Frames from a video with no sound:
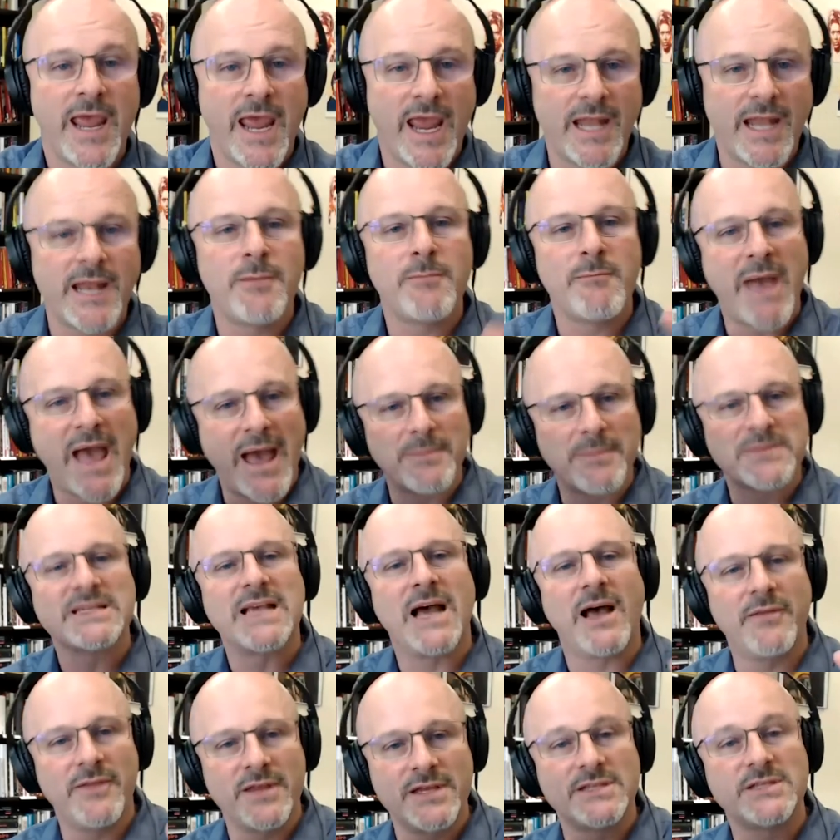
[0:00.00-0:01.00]
And he maps
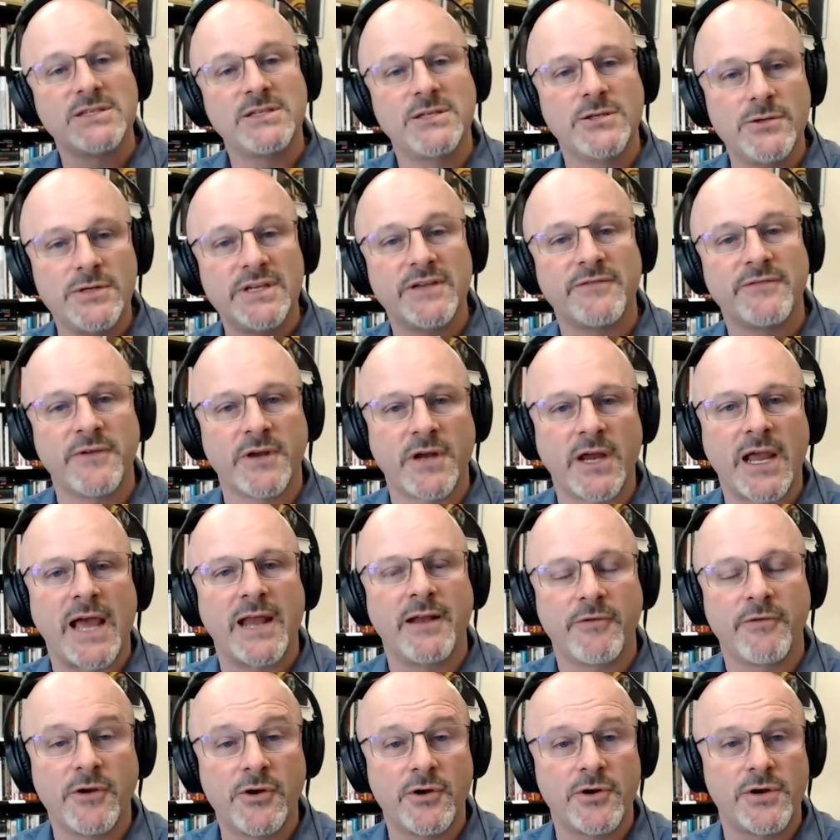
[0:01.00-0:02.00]
out these two different kind
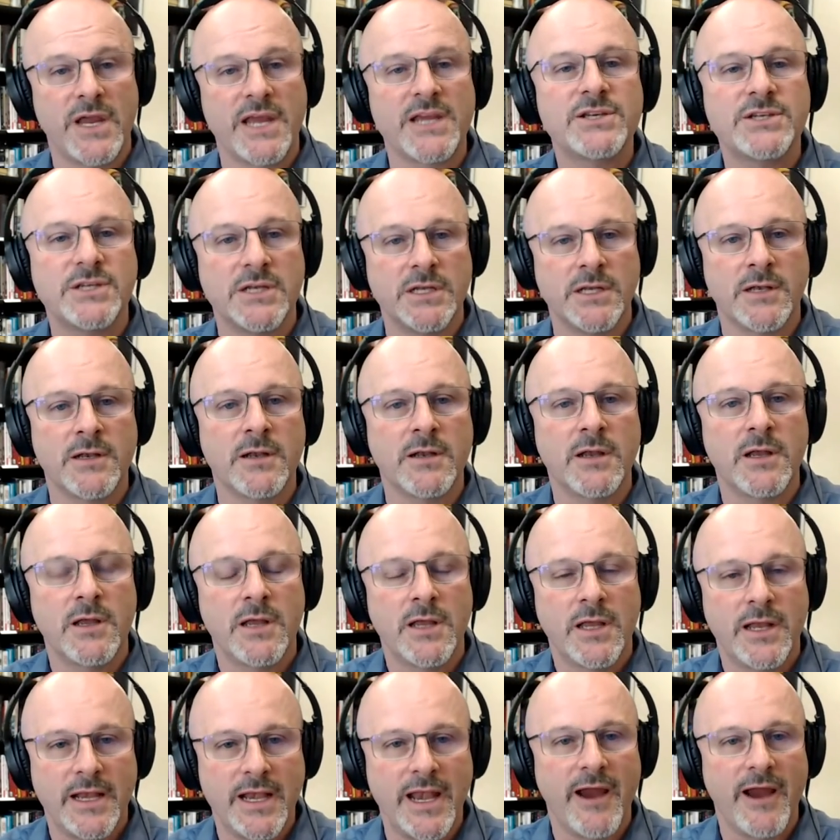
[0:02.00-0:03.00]
of creation
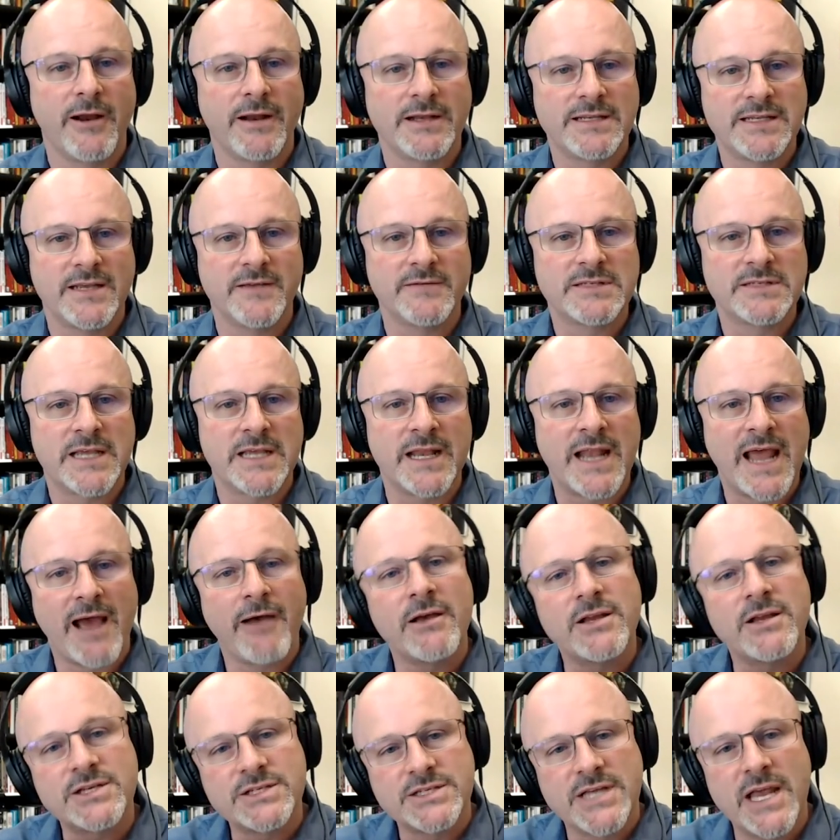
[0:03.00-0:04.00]
narratives and how
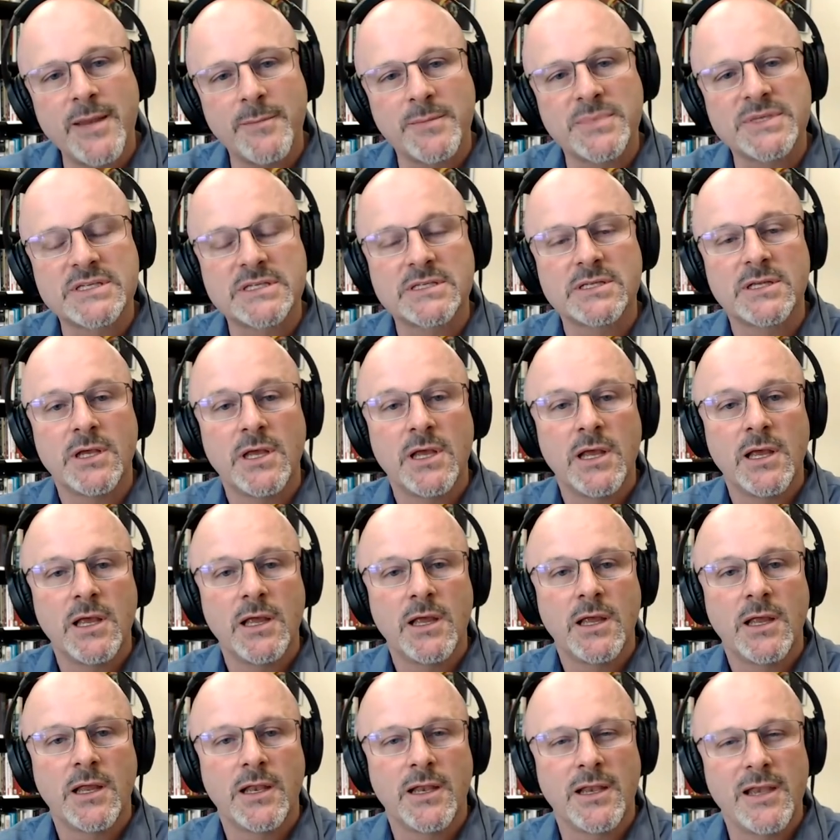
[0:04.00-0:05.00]
it shapes
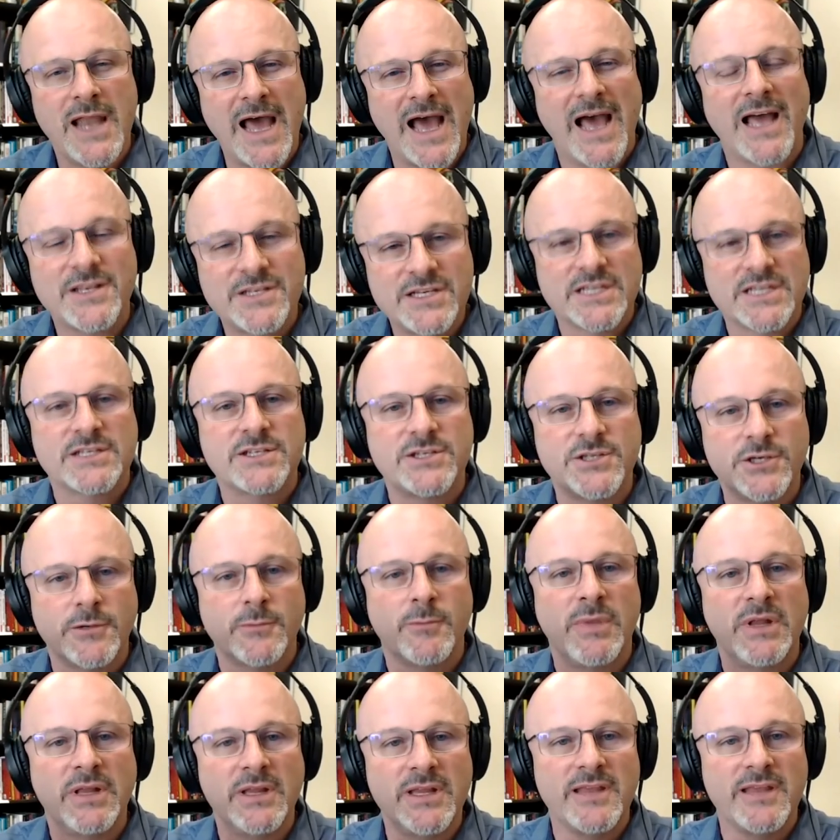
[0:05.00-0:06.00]
not just your
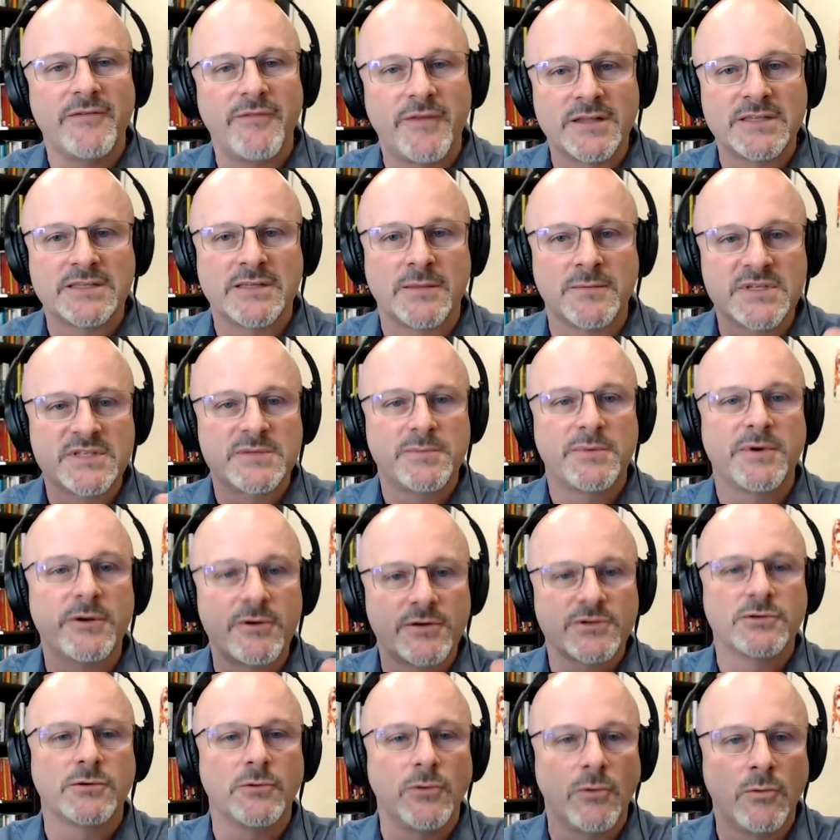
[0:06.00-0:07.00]
belief in some
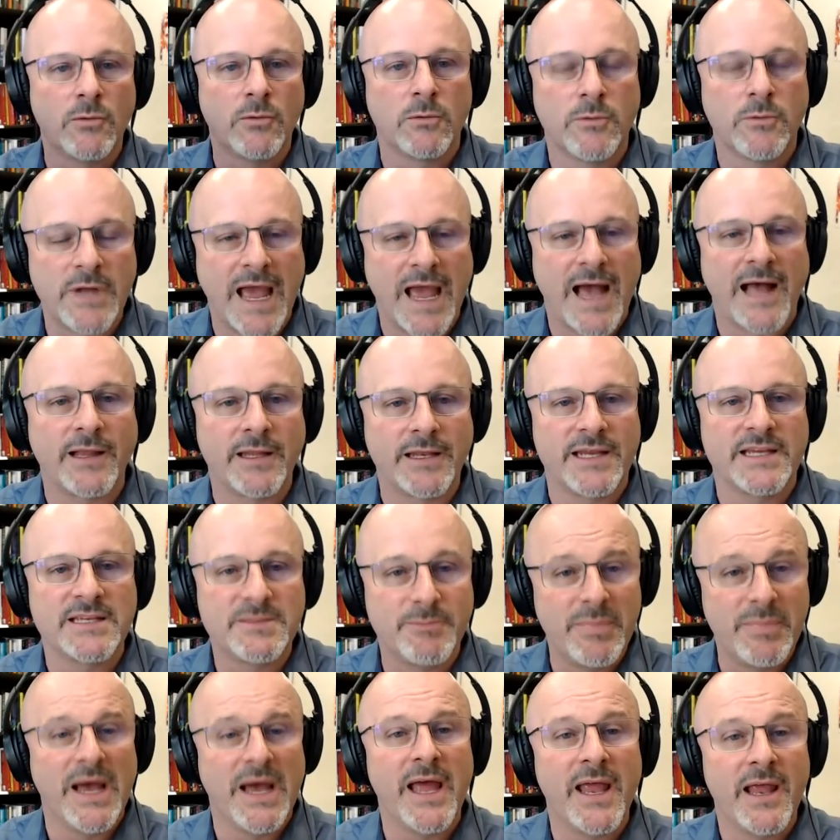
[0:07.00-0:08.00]
spiritual realities,
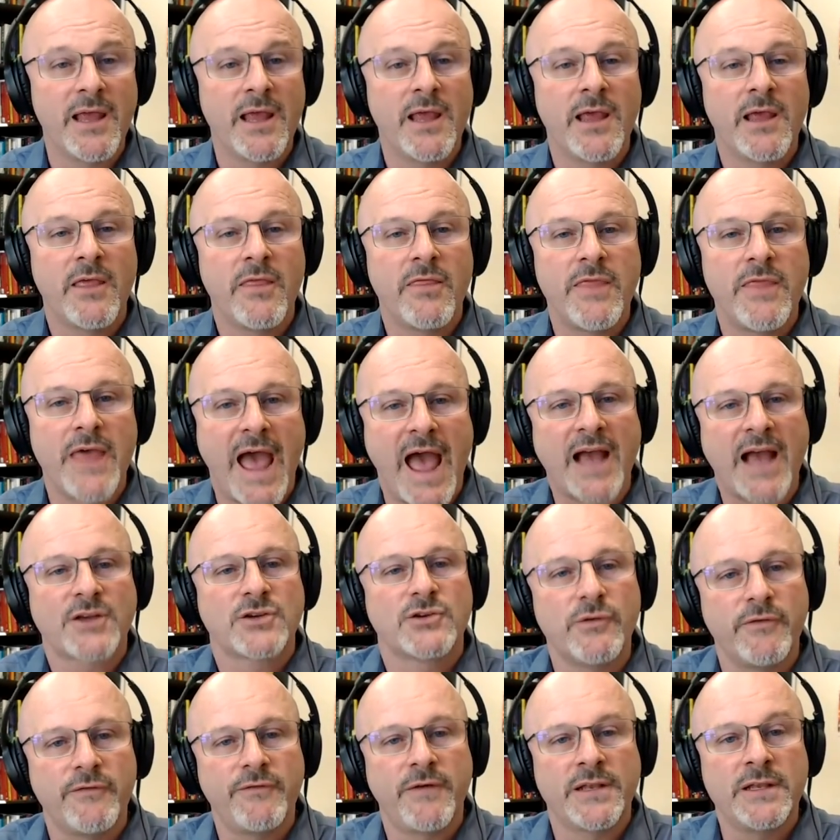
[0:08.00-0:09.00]
but the
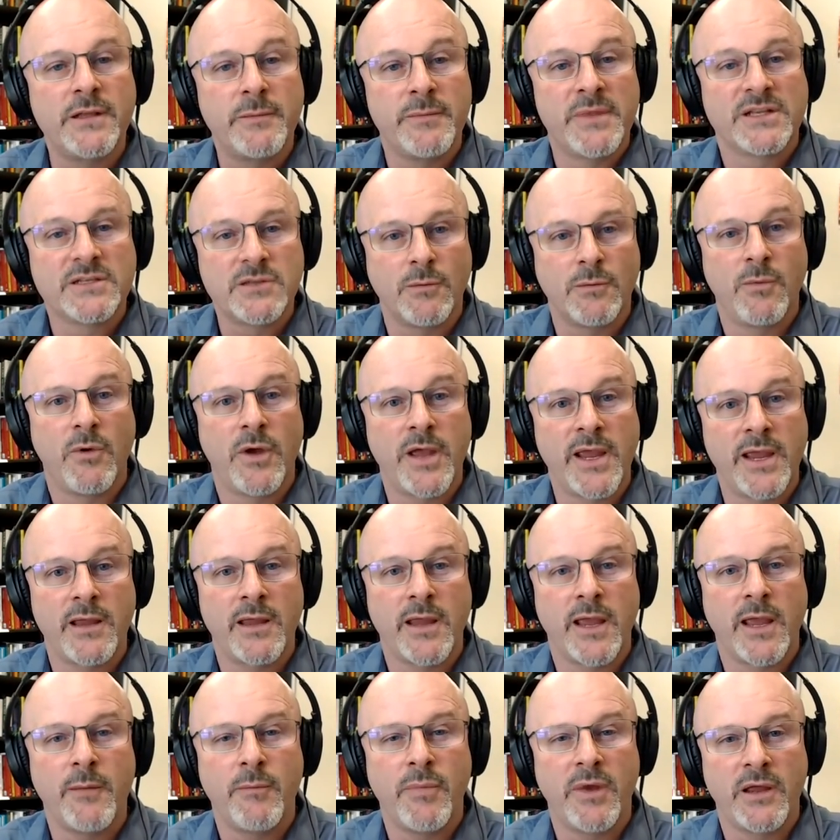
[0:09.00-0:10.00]
actual fundamental way
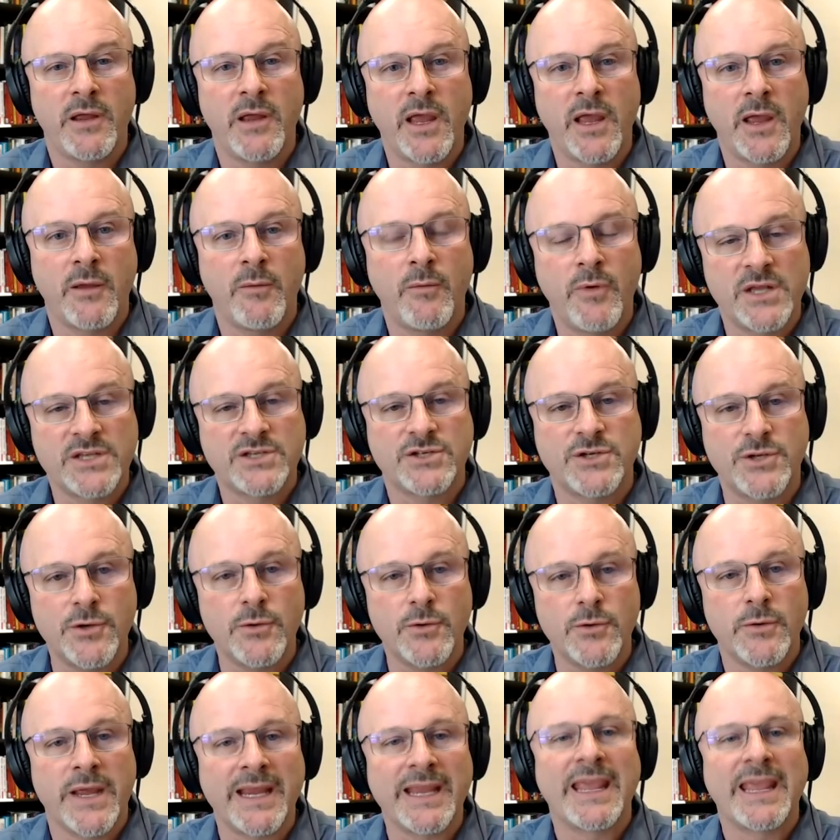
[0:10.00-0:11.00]
in which you
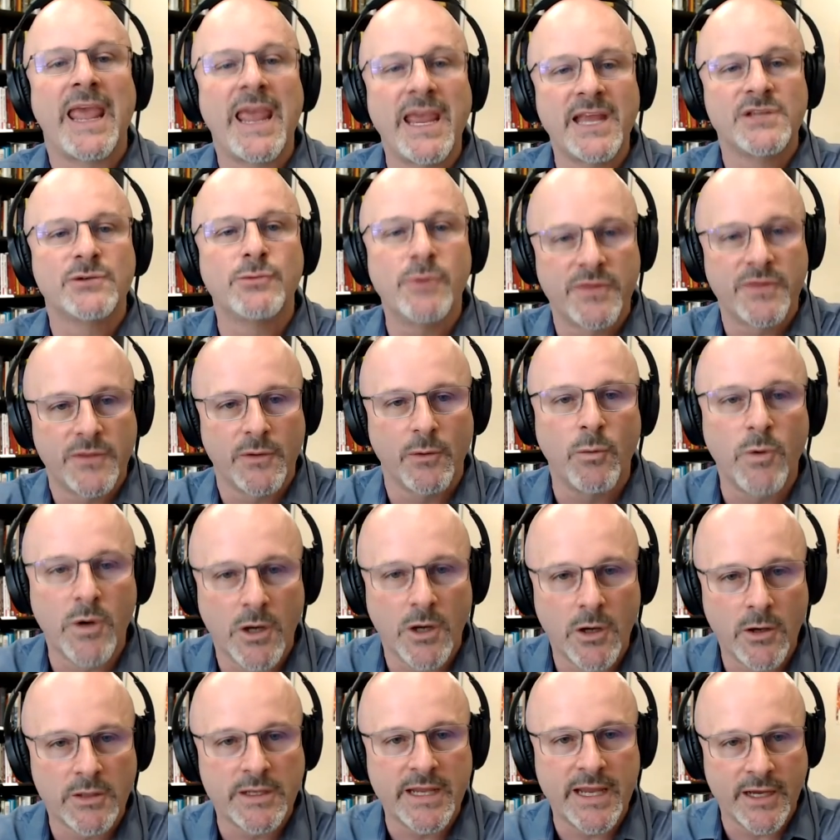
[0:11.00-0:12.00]
engage with the
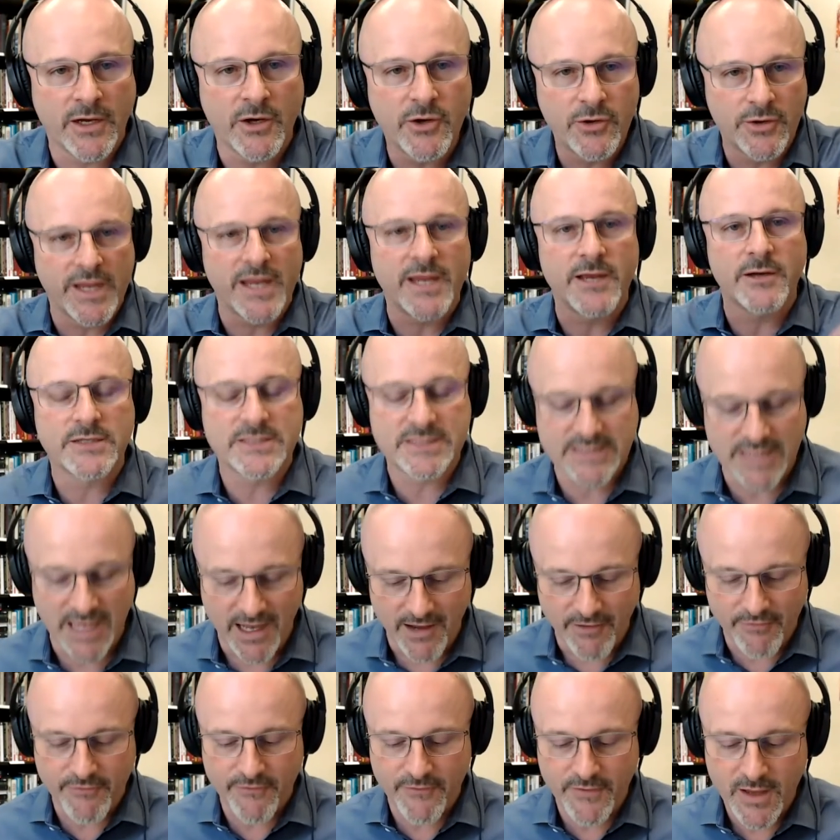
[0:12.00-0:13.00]
world and create
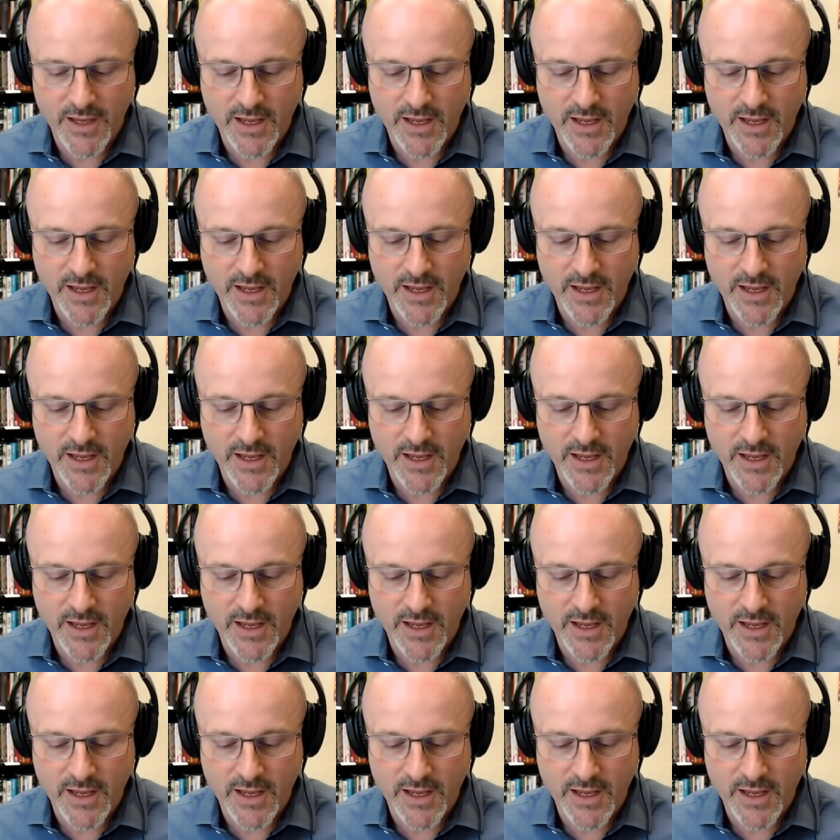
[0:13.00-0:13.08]
yourself,